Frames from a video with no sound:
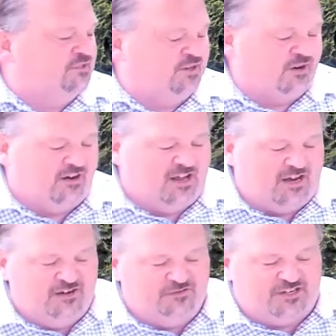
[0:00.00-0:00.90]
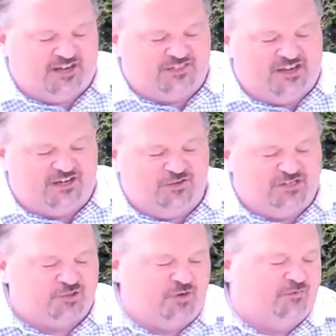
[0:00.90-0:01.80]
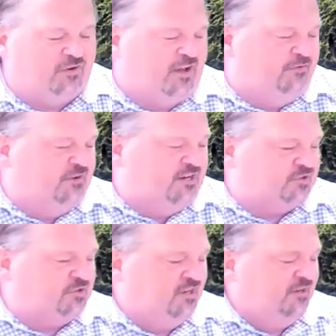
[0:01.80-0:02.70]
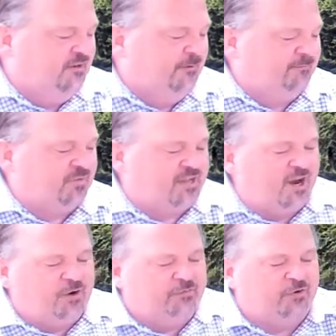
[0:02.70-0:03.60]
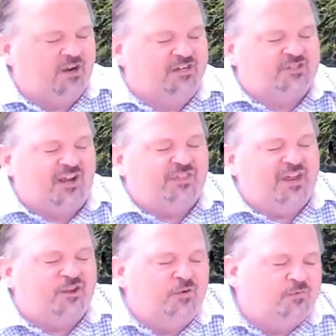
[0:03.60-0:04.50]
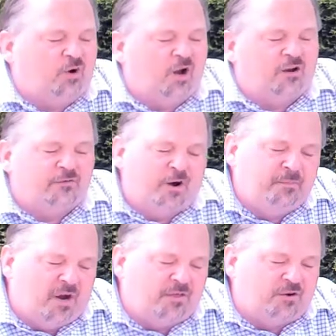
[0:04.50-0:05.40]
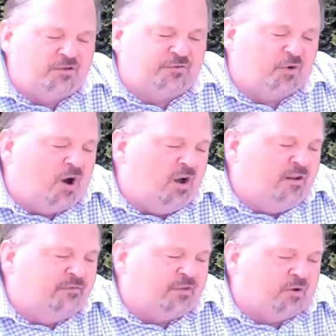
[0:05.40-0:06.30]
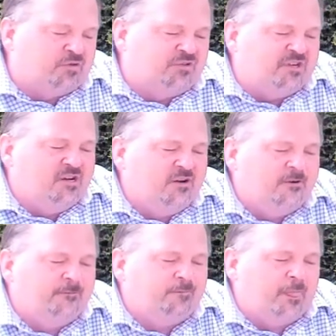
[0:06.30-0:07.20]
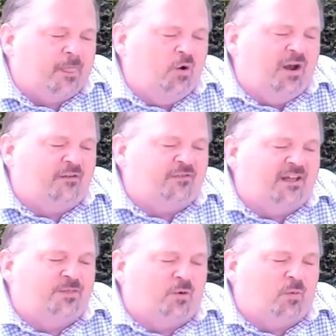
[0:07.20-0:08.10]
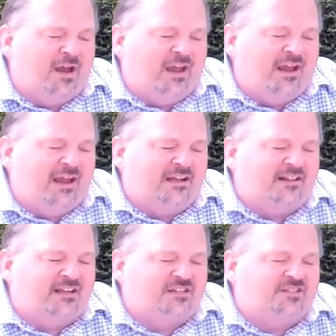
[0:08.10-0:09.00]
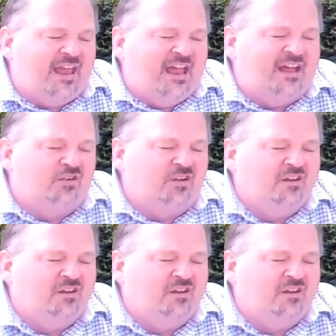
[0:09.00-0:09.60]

in our lives, and I thank you that you have loved us cared for us. I thank you for all of our mothers, for all of those who have led the way and that stand